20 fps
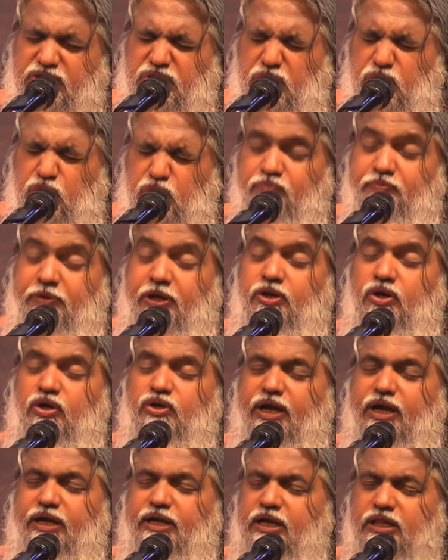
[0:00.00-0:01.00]
You may
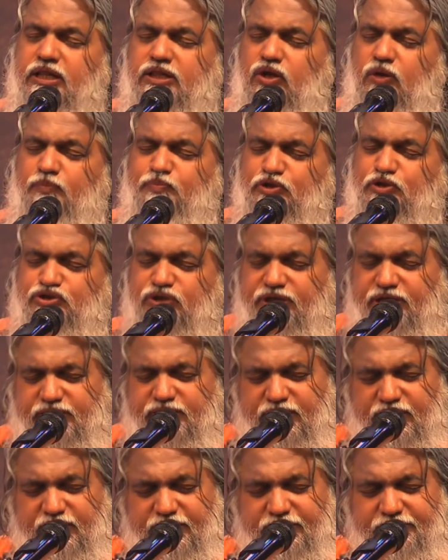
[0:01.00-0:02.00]
not get another
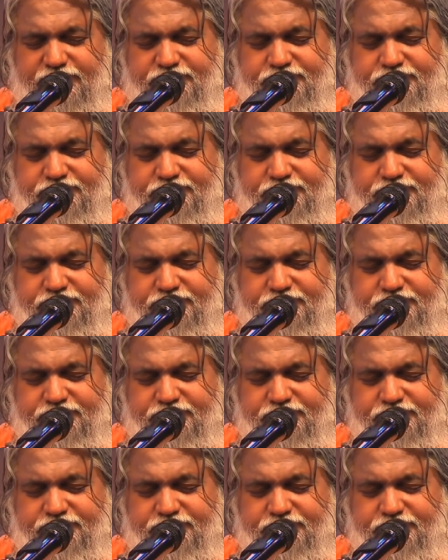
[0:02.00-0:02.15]
opportunity.